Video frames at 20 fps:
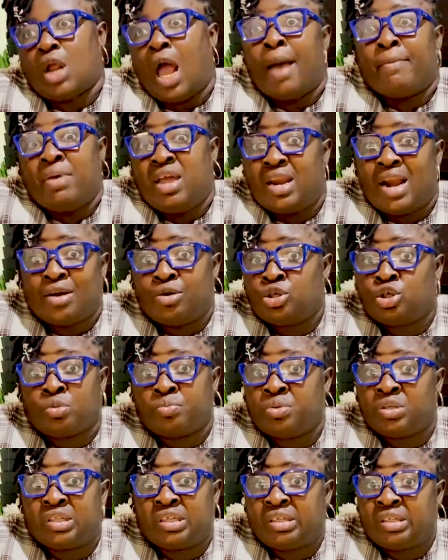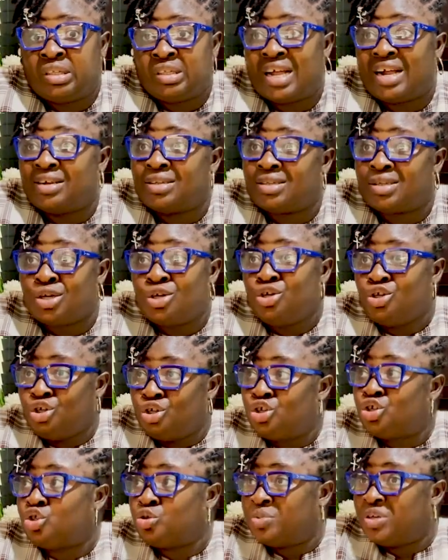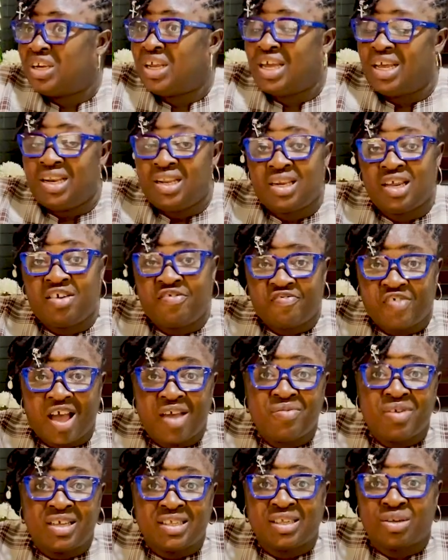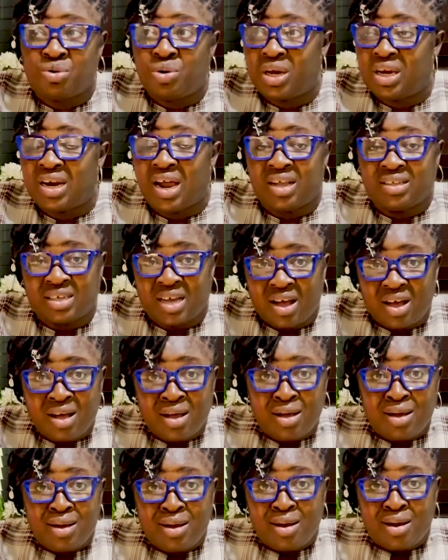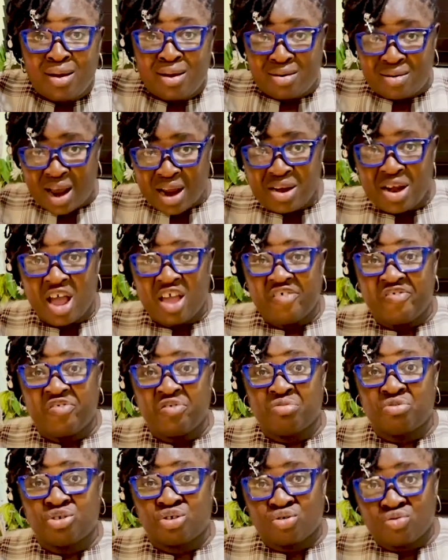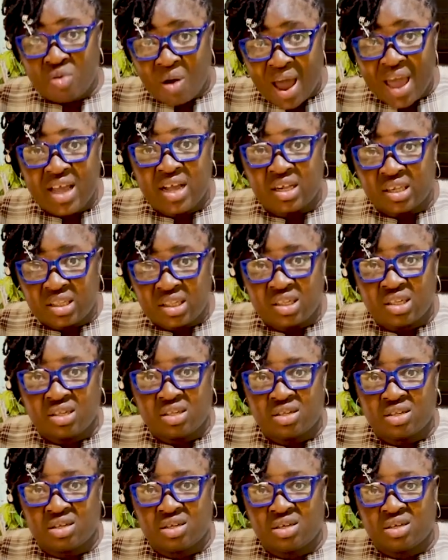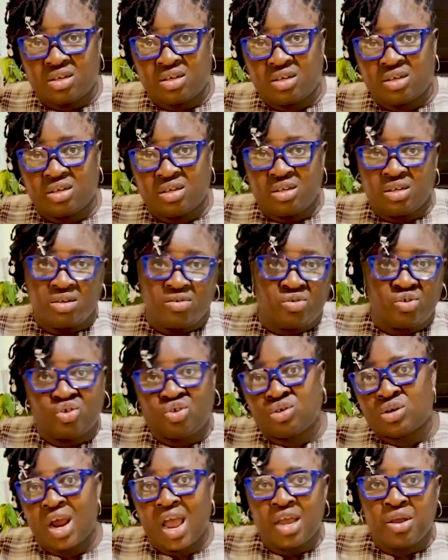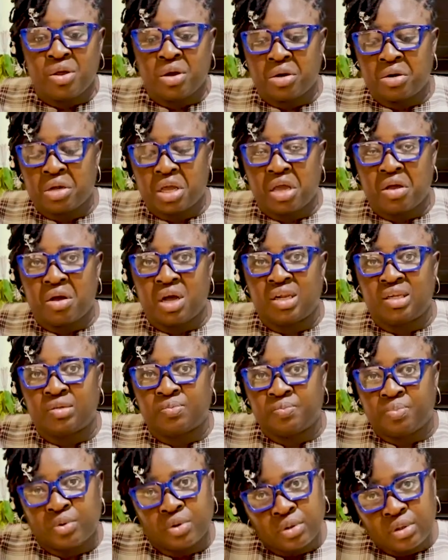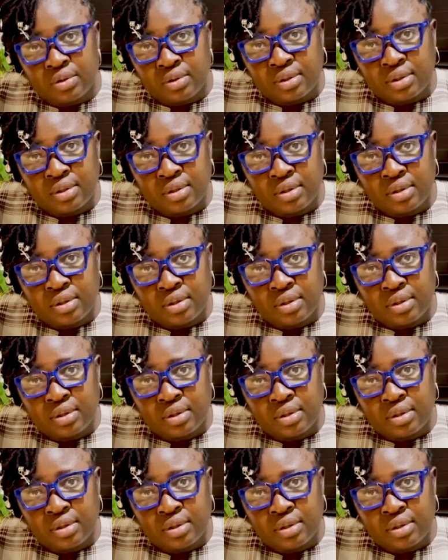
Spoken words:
I mean, I know some businesses that used to be the in thing 5 years ago in Naija. Right now, if you try it, you're gonna get your hands burnt.